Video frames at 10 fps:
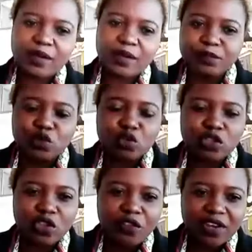you give
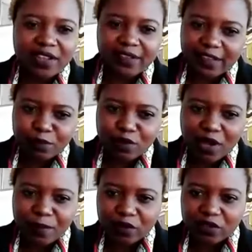an example
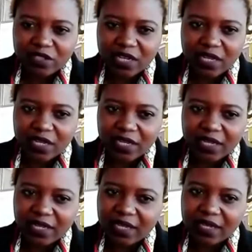about
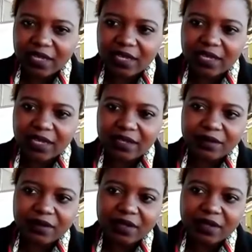a
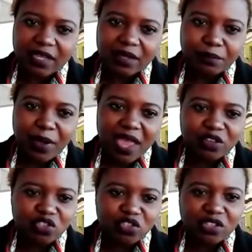
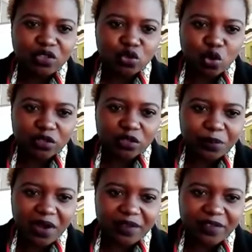patient doctor
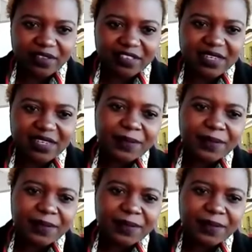privacy.